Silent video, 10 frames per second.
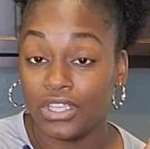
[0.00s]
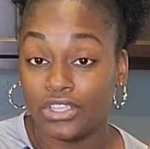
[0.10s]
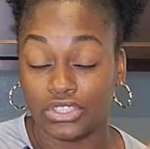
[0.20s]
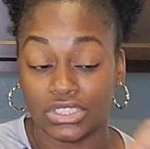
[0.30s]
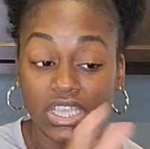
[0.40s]

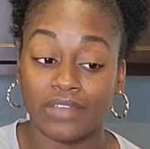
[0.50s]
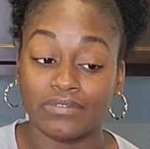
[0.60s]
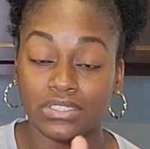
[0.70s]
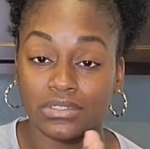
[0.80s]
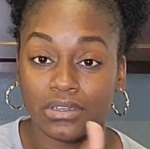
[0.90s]
You just have
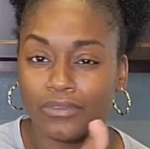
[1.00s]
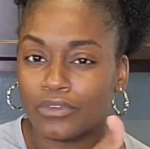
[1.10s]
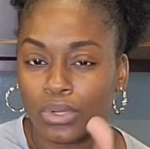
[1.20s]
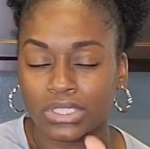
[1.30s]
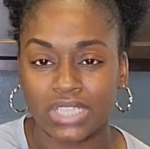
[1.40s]
to, of
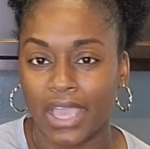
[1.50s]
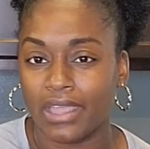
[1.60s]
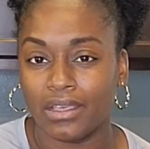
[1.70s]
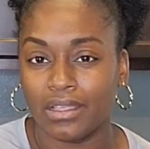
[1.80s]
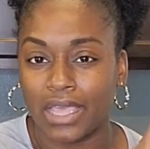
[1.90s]
course, not
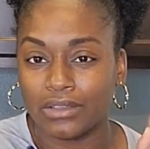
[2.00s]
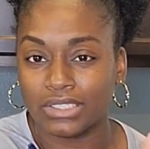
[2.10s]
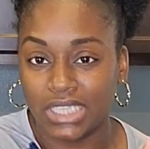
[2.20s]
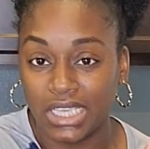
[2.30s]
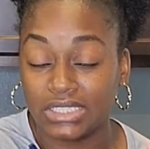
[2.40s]
allow
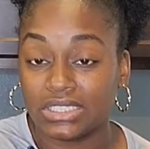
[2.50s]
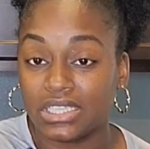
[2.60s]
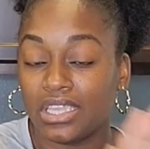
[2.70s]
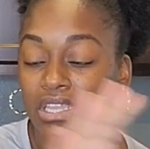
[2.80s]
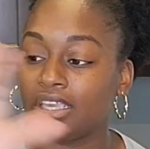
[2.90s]
seeds to
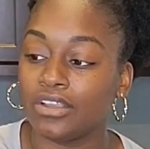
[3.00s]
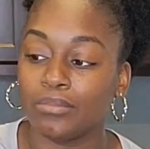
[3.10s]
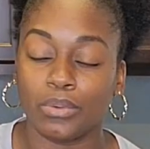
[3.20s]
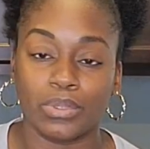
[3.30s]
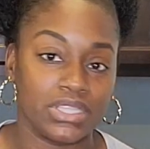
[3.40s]
get in here,
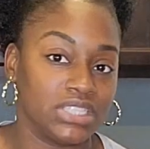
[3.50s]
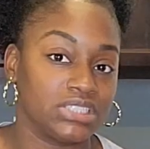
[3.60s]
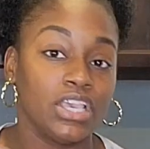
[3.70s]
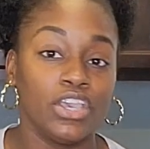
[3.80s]
but with this,